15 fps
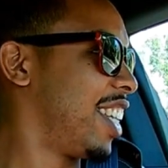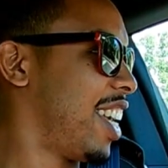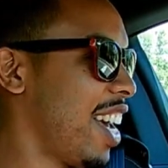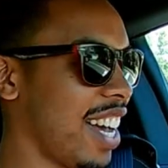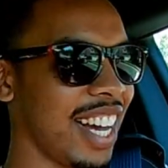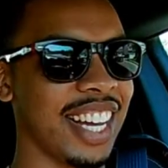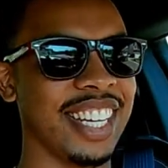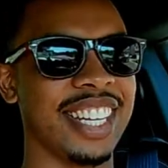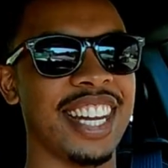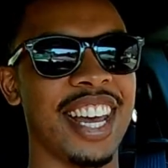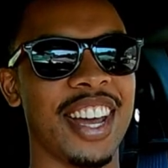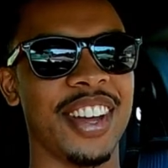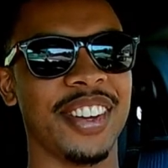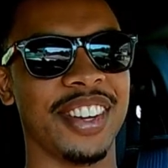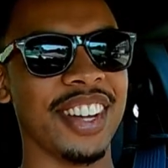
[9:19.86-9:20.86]
God
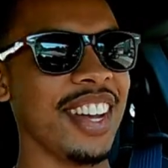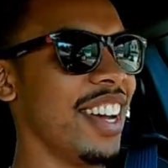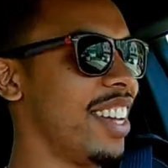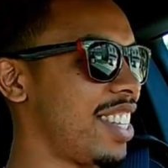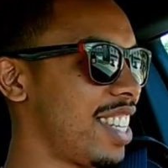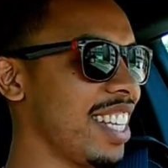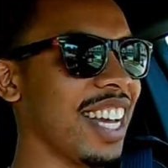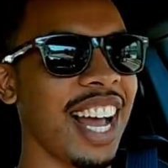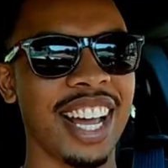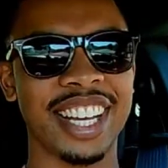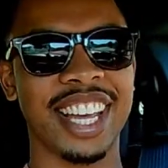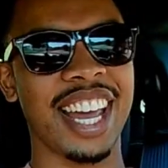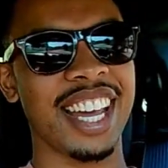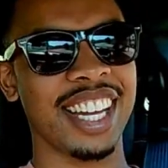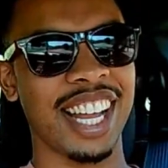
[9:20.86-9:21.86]
dang. See, I
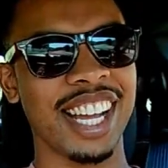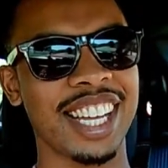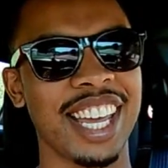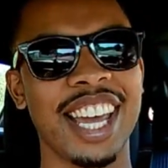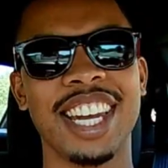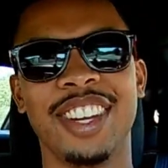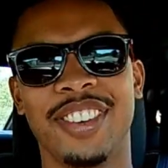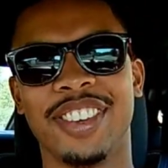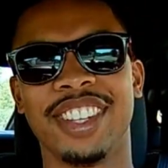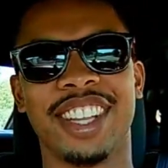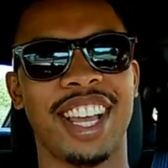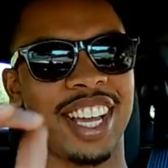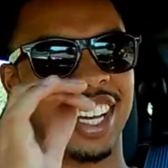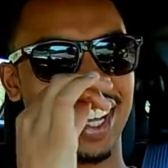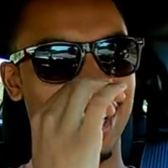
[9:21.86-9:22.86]
can't even
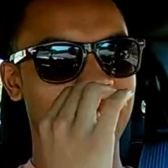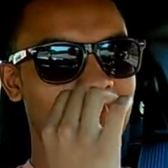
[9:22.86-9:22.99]
like